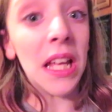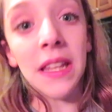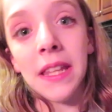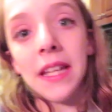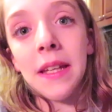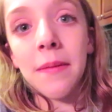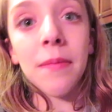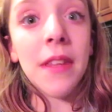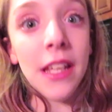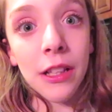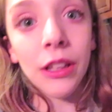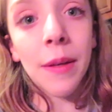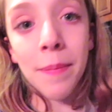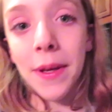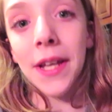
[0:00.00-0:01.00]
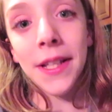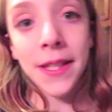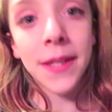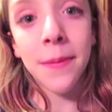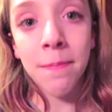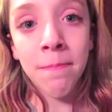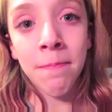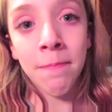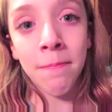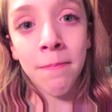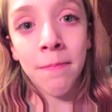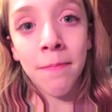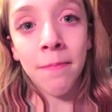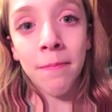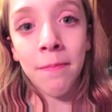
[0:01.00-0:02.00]
the, the Olympics.
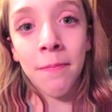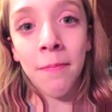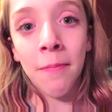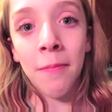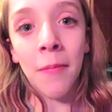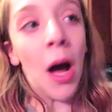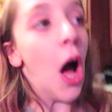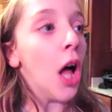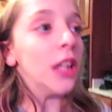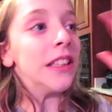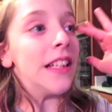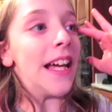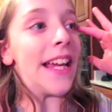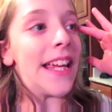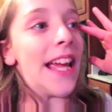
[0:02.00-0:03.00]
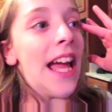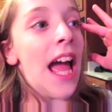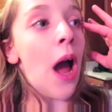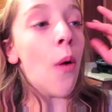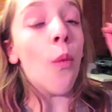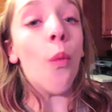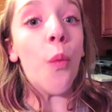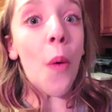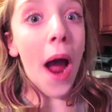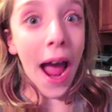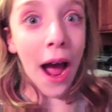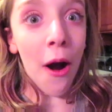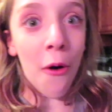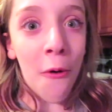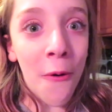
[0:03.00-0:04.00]
Like,
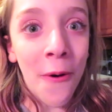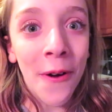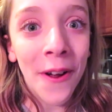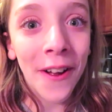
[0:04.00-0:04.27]
wow.